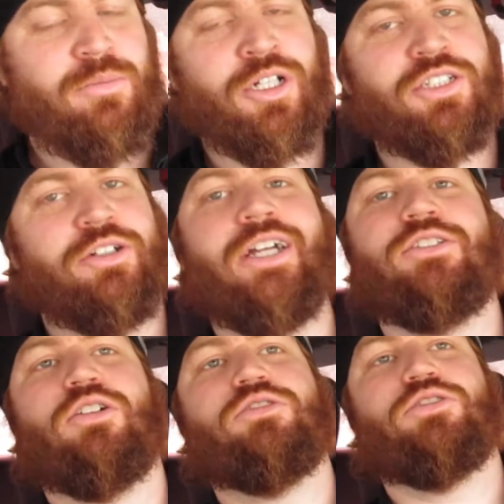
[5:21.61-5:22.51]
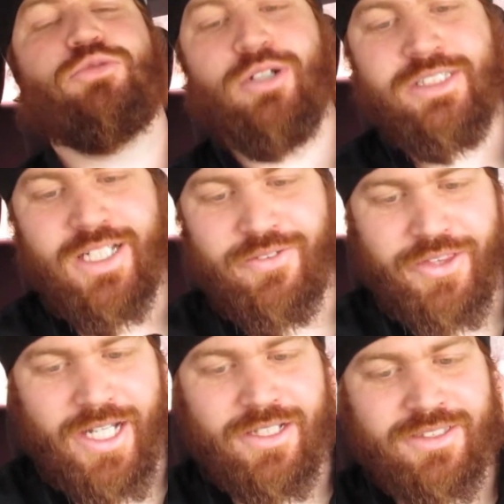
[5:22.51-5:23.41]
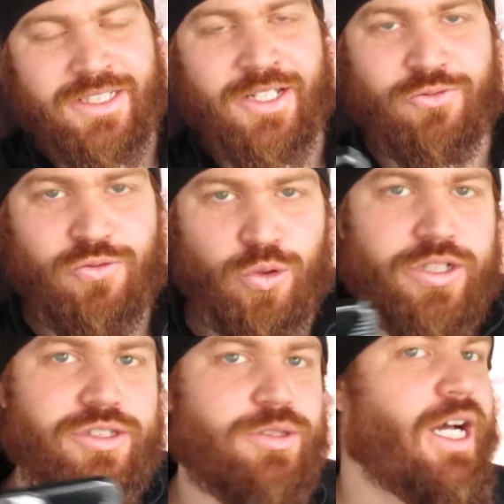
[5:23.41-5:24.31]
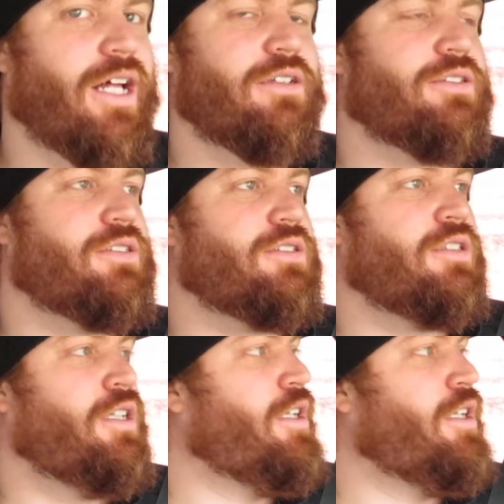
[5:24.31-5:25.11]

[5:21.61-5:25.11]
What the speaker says: brings a grand total to $27,042.